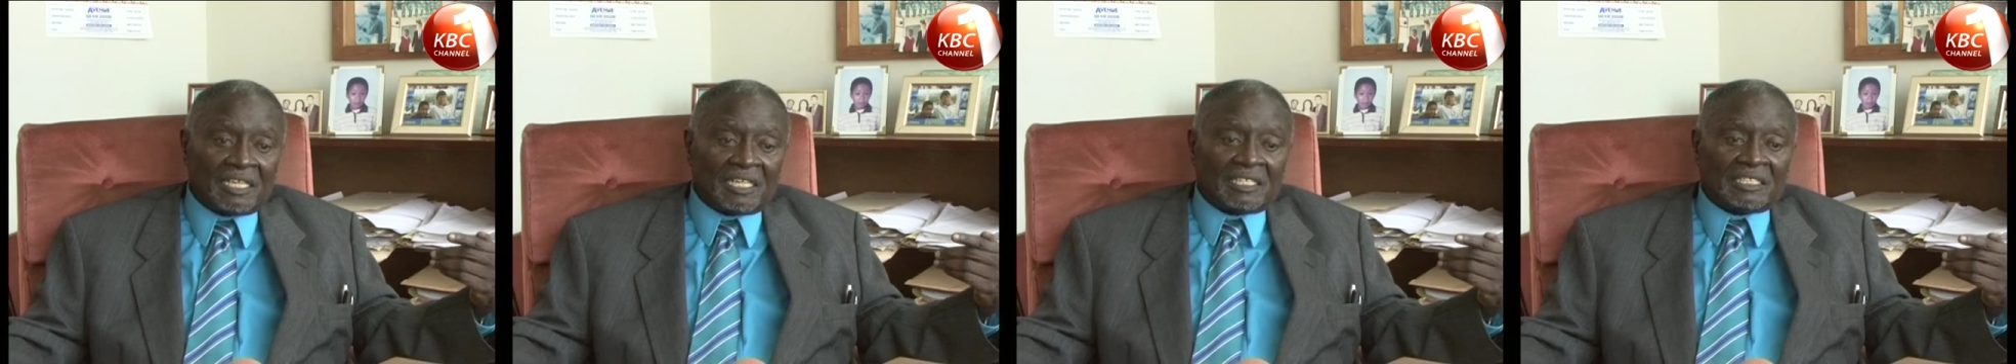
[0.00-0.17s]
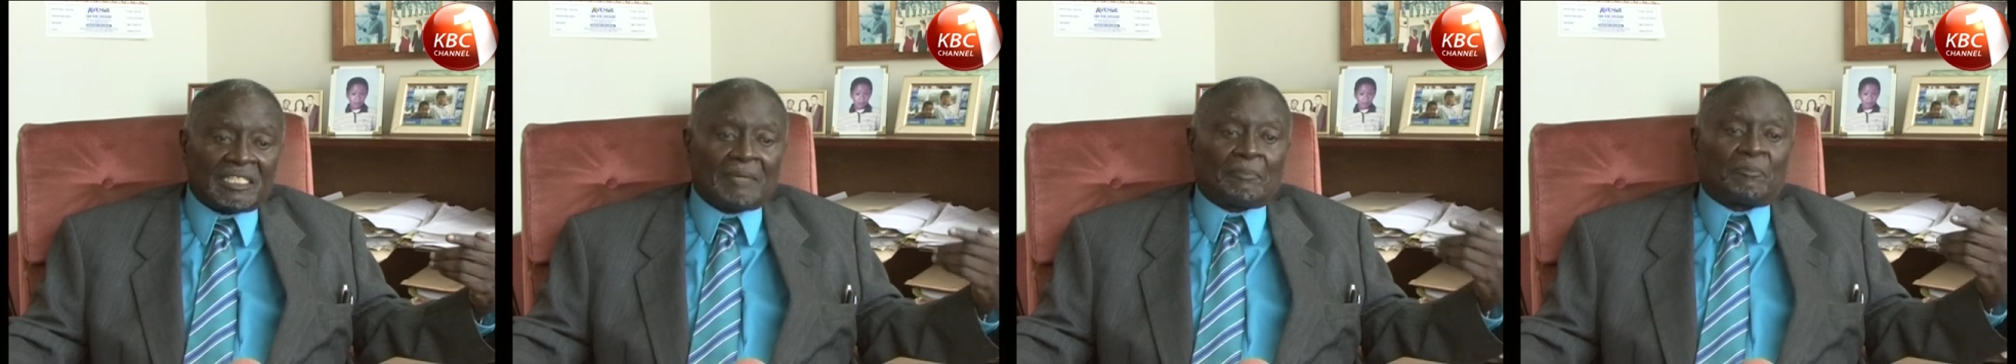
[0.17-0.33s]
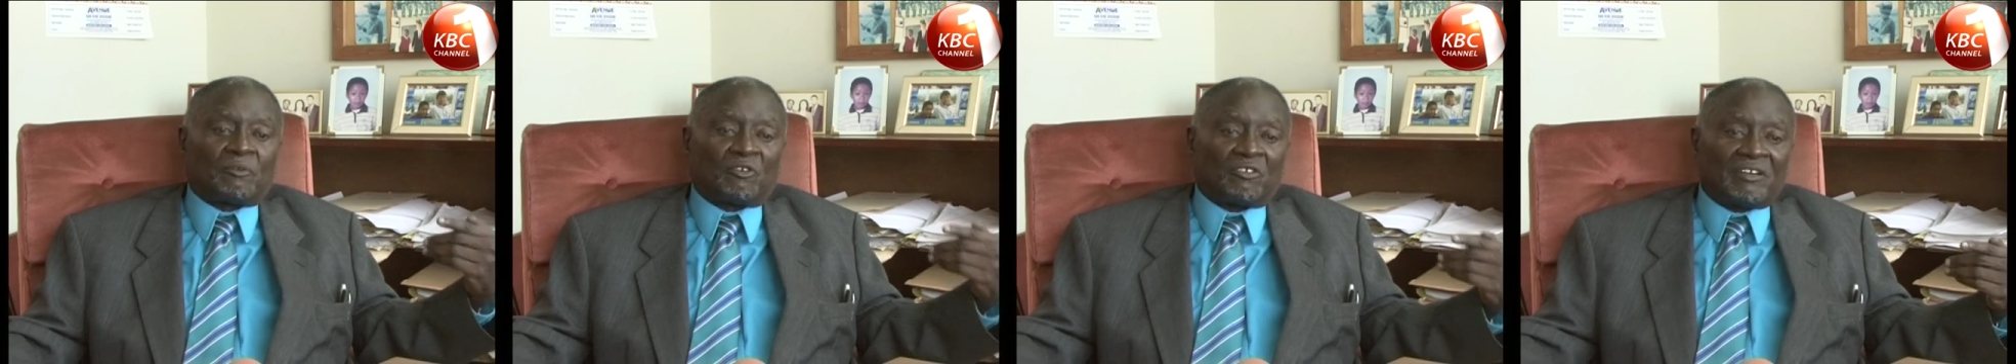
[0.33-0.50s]

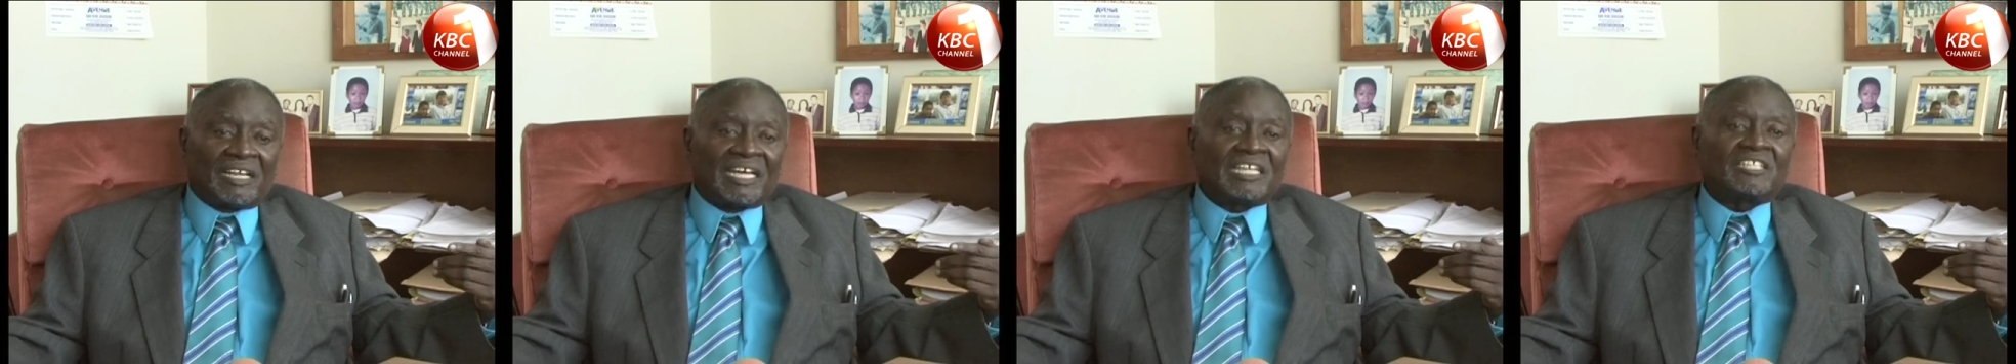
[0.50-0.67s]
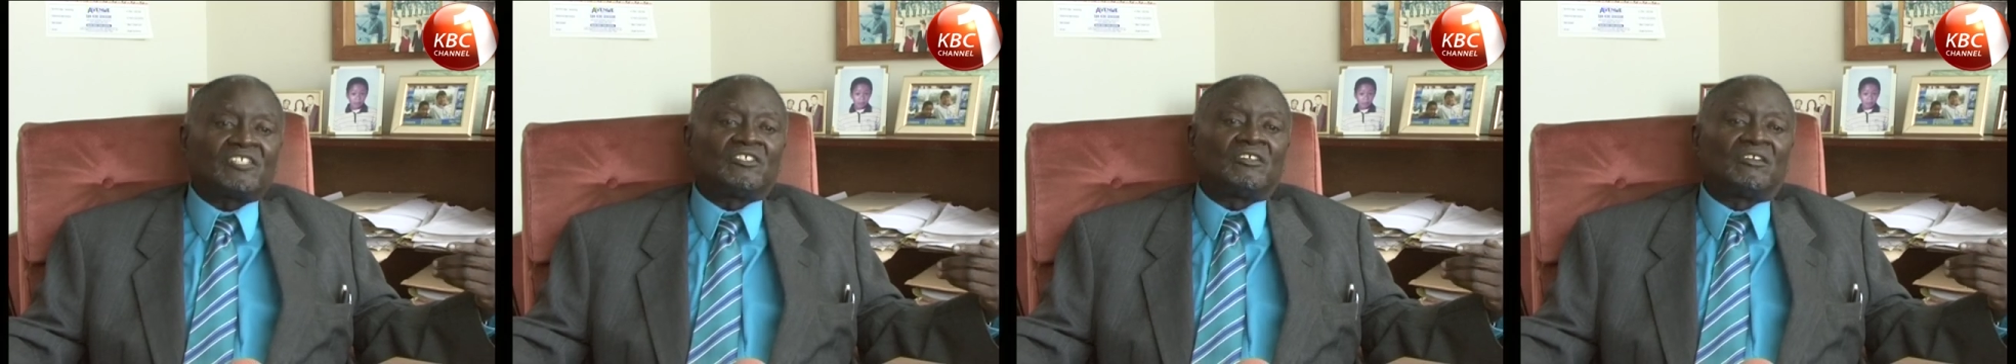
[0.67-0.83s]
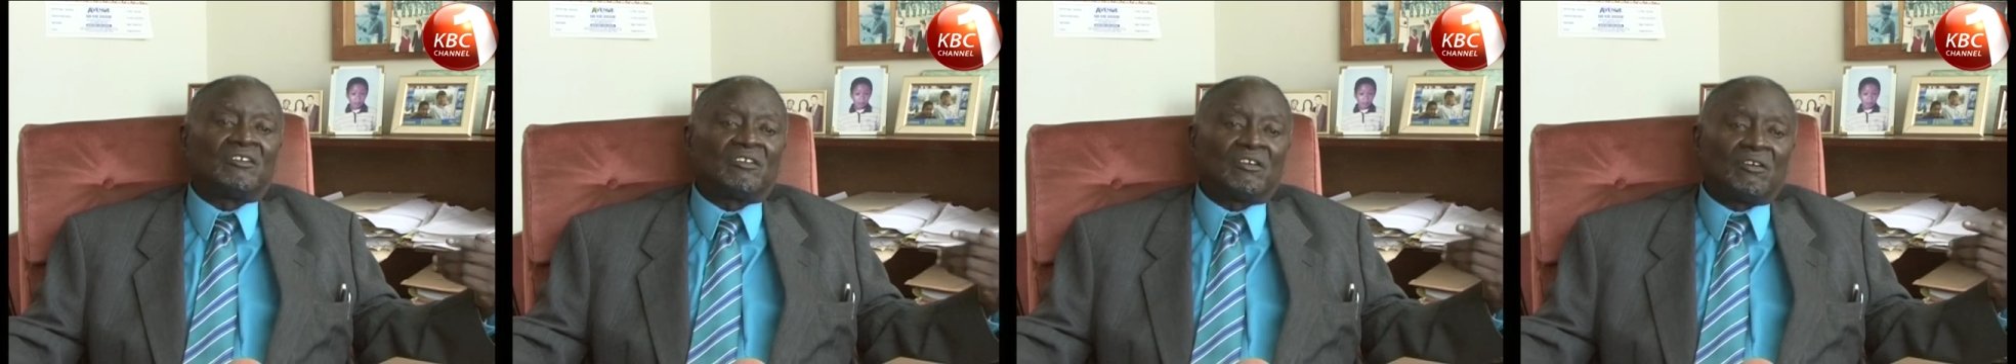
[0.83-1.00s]
the
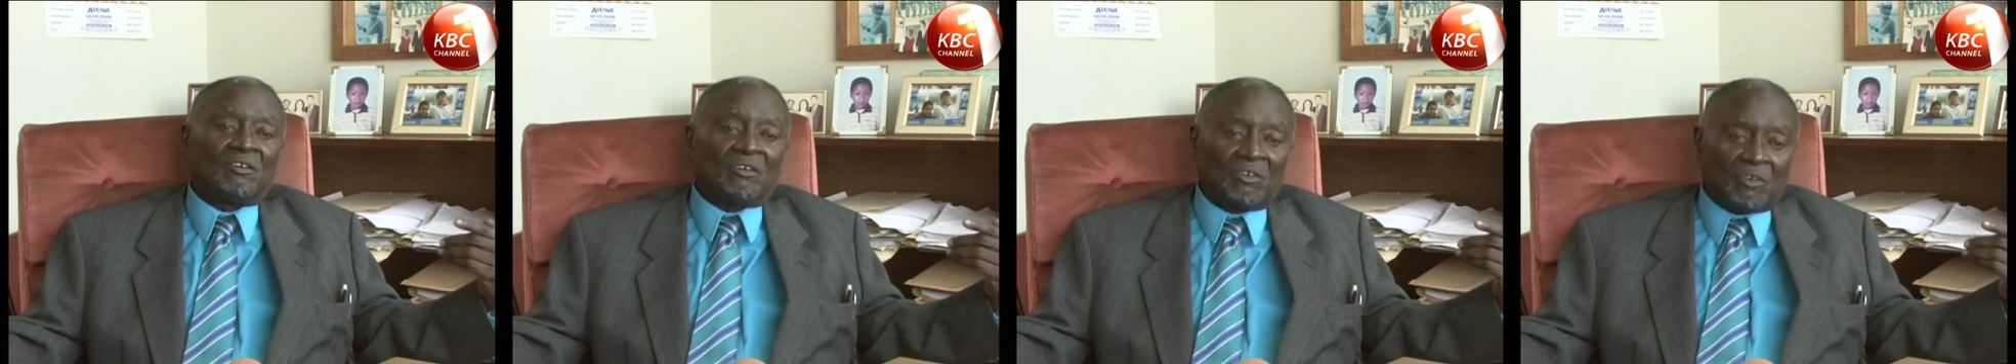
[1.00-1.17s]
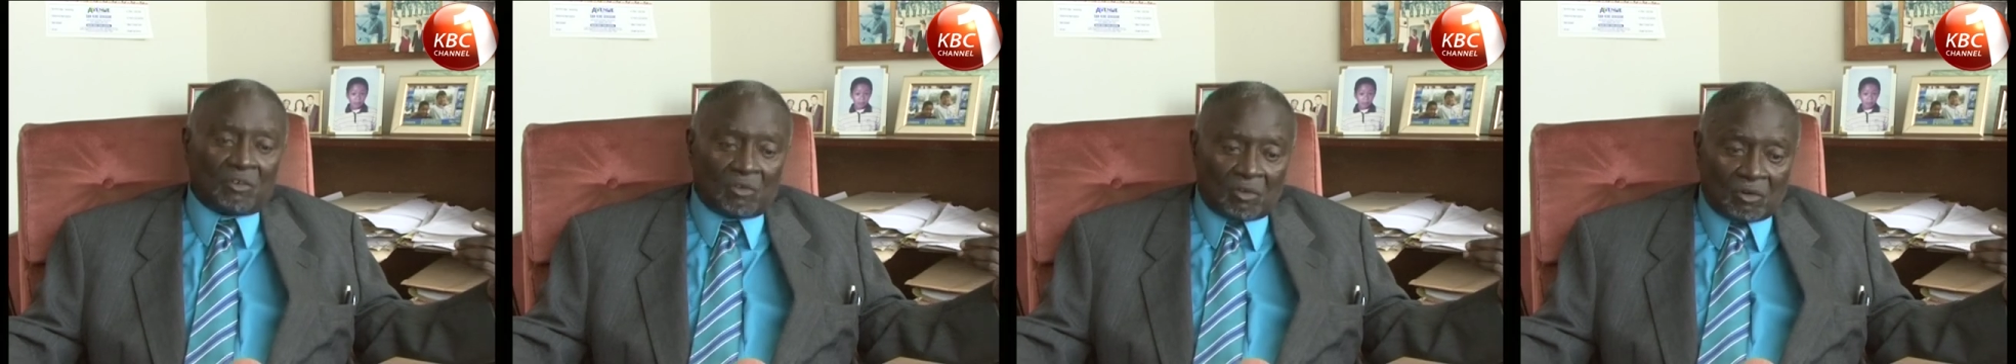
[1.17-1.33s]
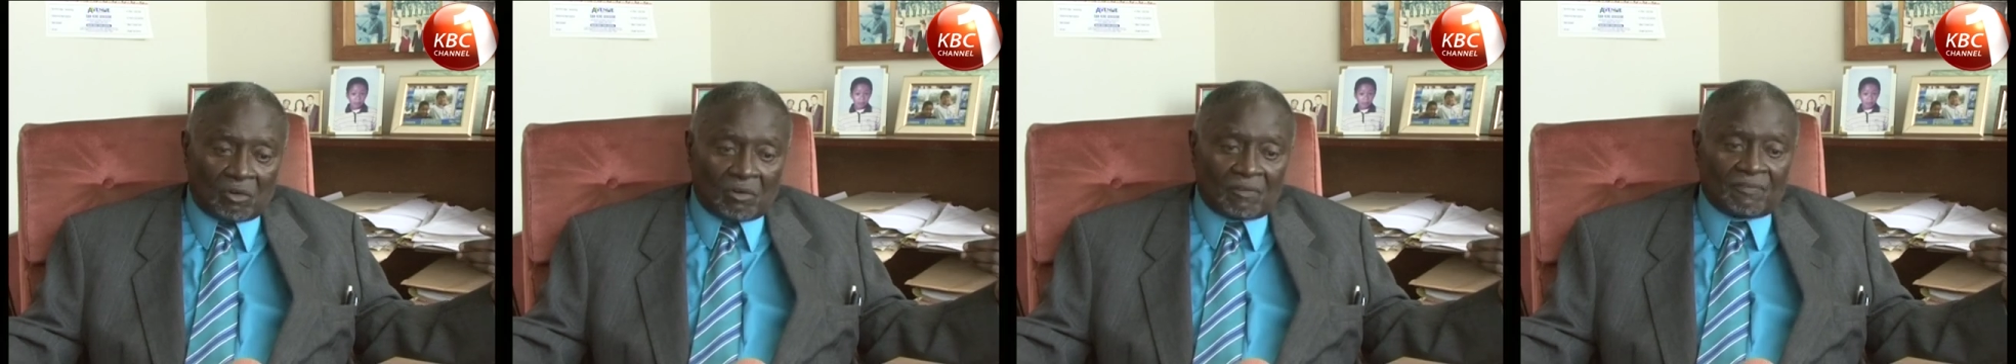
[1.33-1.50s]
production
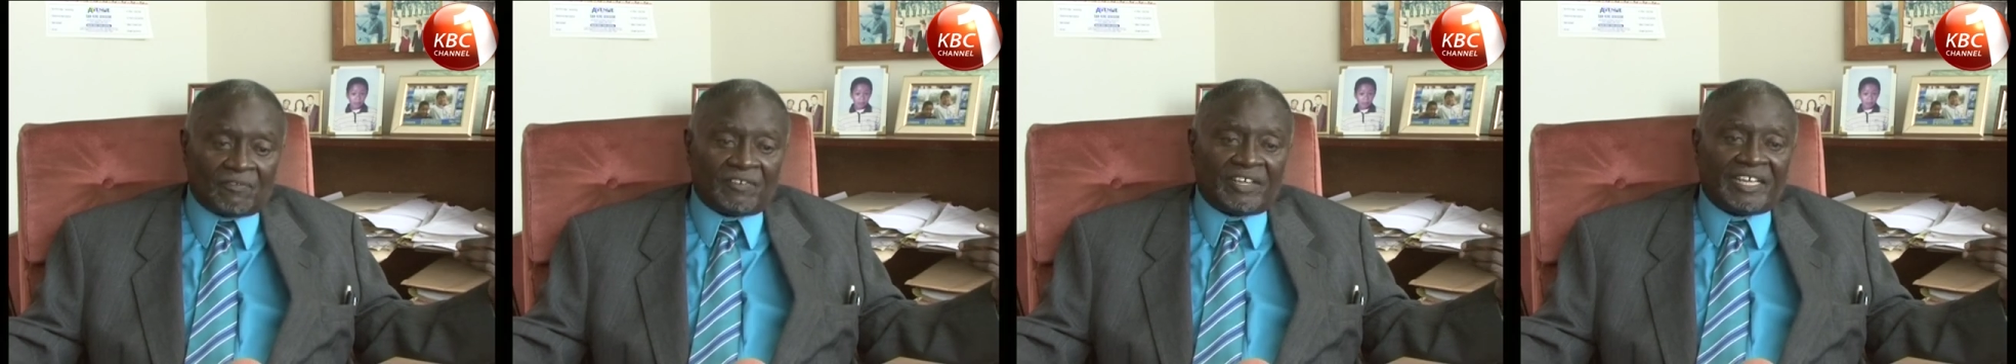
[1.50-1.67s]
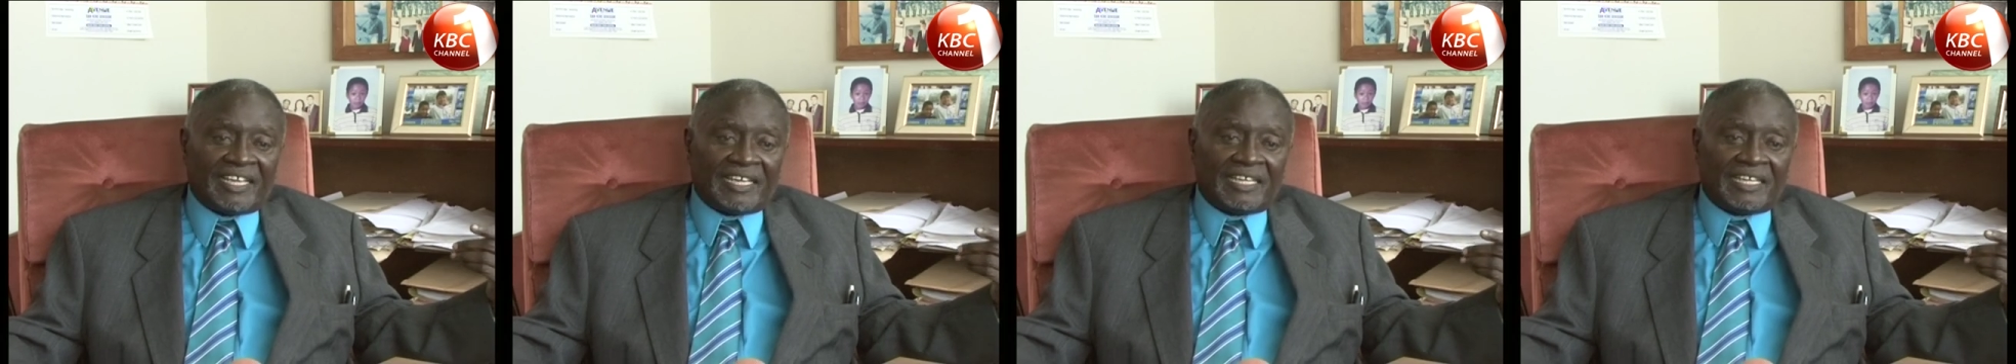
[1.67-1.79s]
of